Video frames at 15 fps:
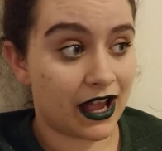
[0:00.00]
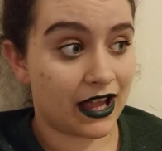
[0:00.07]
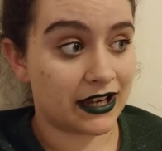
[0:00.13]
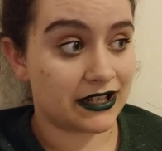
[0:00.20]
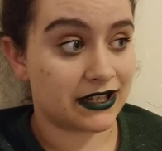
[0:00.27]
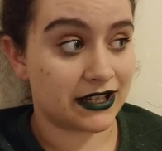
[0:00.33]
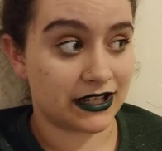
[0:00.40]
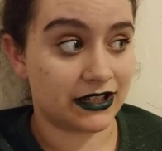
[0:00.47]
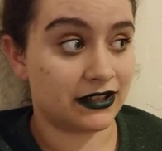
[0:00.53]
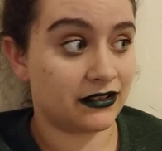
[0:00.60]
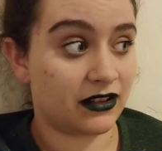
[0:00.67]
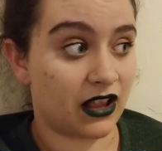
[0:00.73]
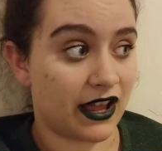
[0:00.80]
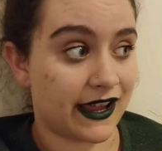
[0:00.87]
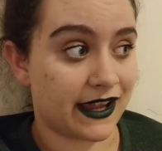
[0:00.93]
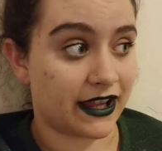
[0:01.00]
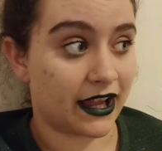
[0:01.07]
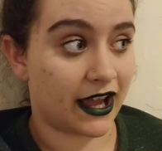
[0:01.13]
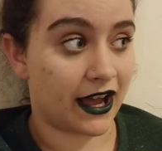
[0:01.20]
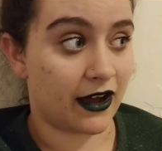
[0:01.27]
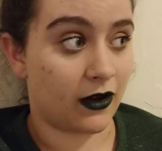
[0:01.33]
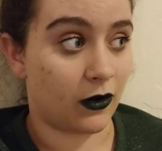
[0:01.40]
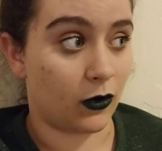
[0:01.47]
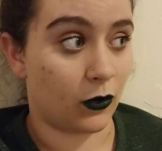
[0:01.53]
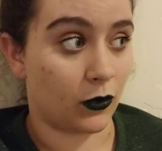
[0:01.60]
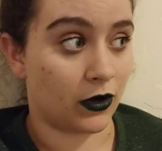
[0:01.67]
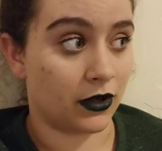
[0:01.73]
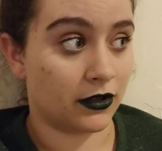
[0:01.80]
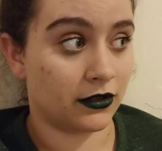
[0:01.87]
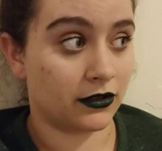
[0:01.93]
I didn't like how